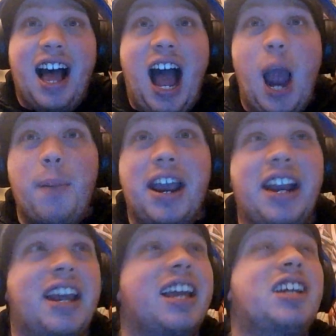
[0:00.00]
I
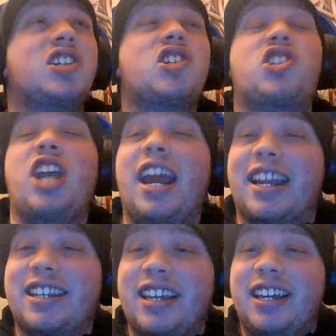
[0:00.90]
mean,
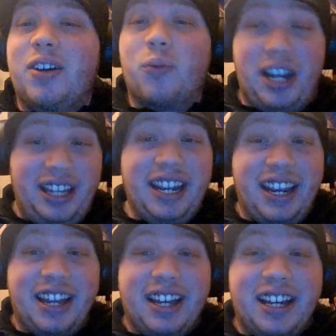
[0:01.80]
shit! Really?